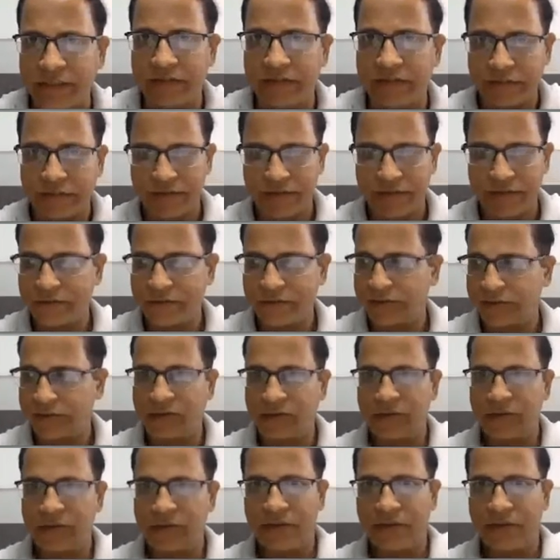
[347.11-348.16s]

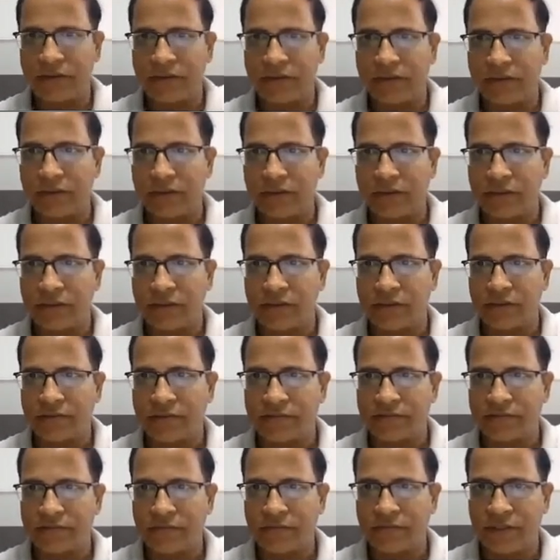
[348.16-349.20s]

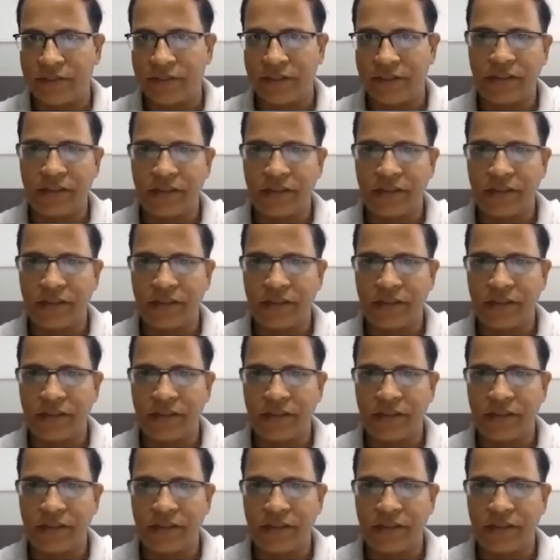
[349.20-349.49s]
(no one is talking)